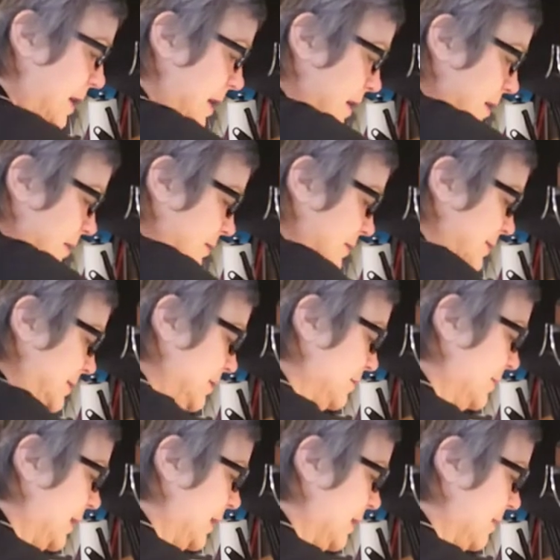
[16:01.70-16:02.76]
and it'll still
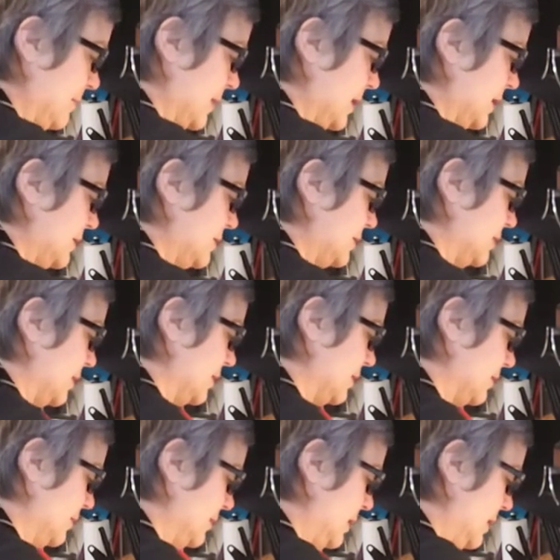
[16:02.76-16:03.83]
be yummy.
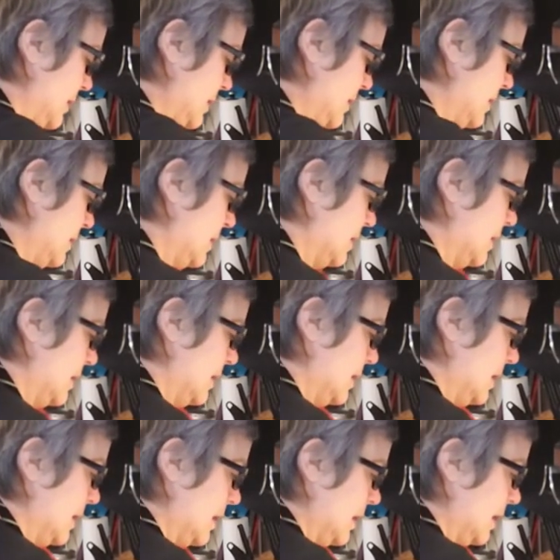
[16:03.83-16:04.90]
So
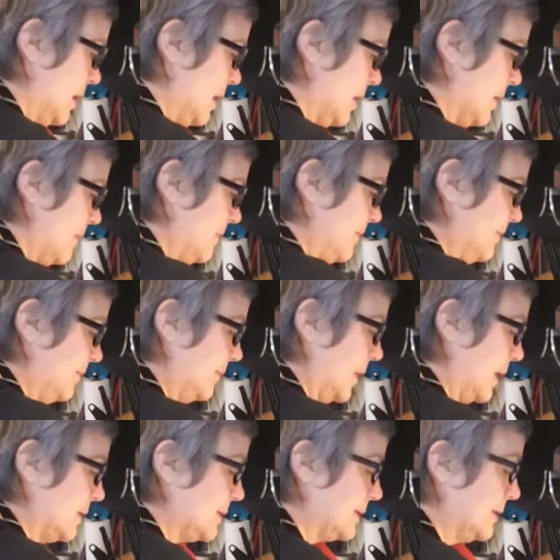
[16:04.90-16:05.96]
um,
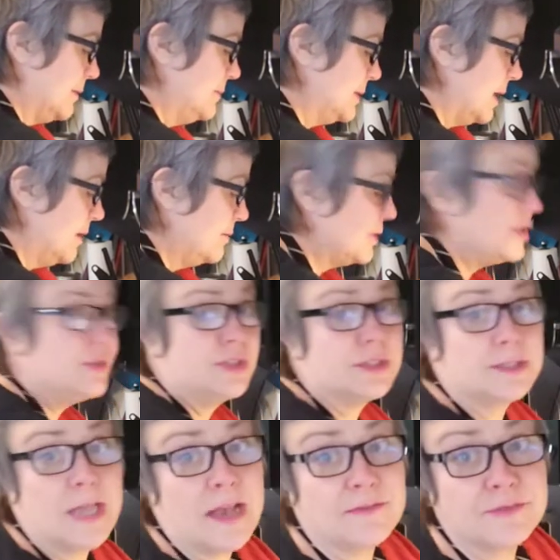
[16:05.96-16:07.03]
sometimes you
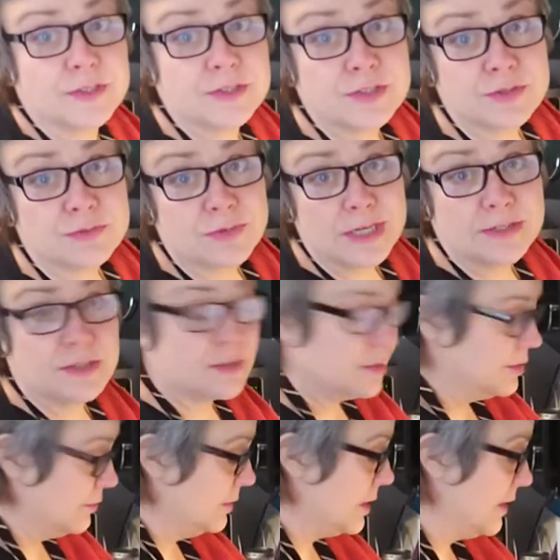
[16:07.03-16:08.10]
just have to surrender
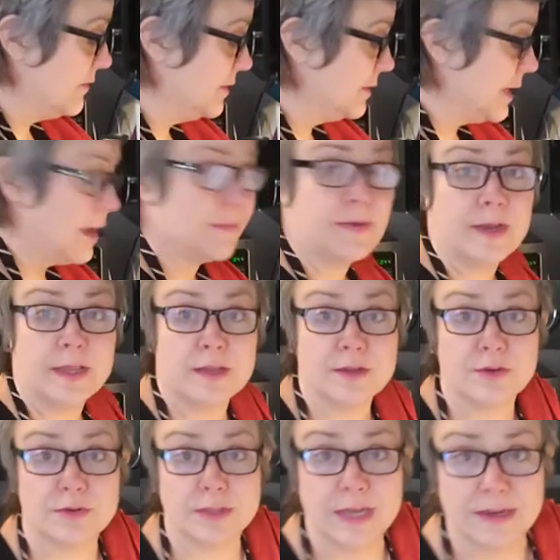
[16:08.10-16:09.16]
to whatever is happening in
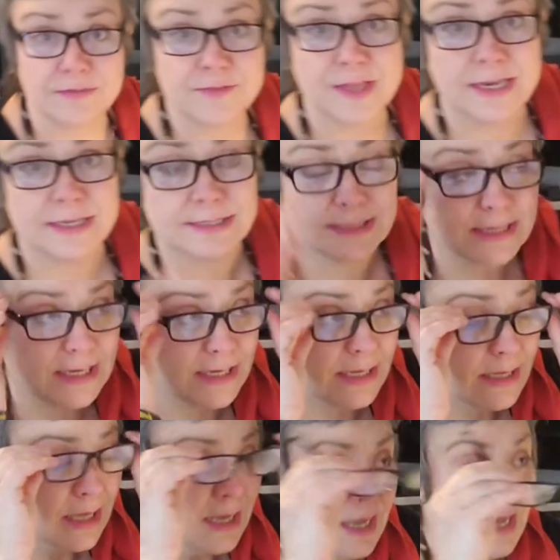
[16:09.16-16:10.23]
your life that
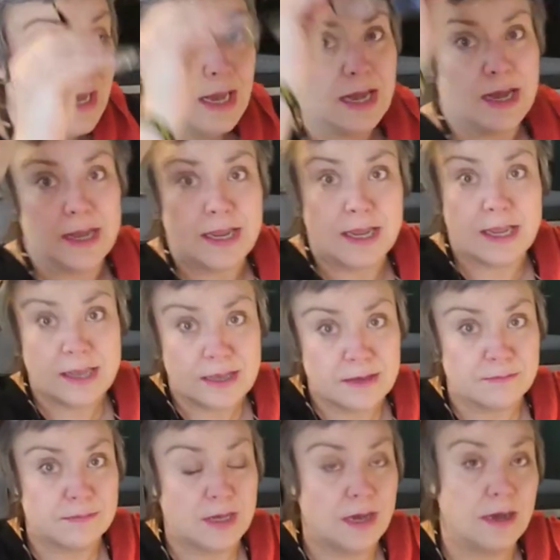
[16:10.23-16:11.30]
day. I
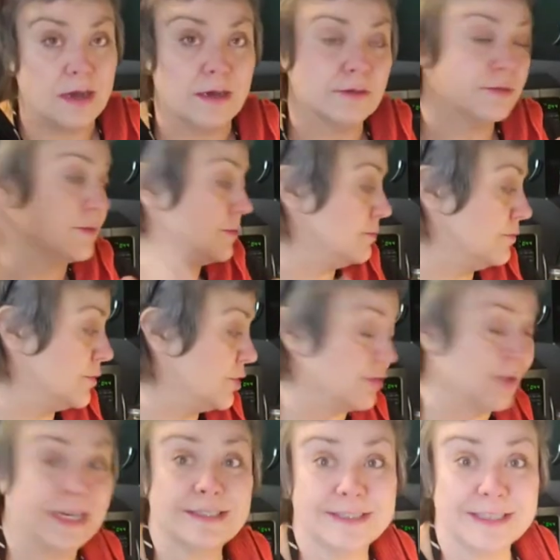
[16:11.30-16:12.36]
am uh,
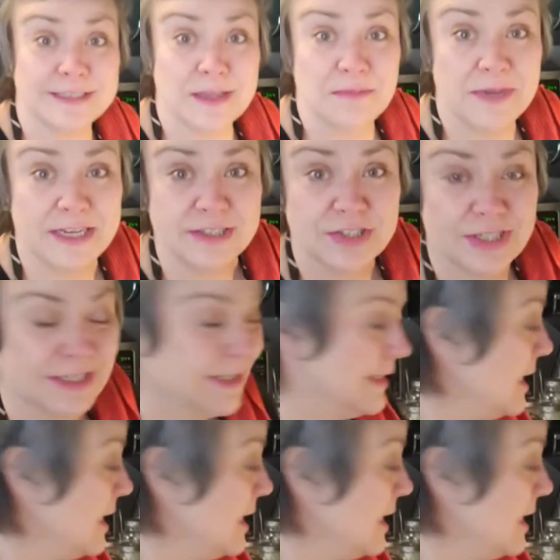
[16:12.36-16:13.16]
stressed, as I mentioned,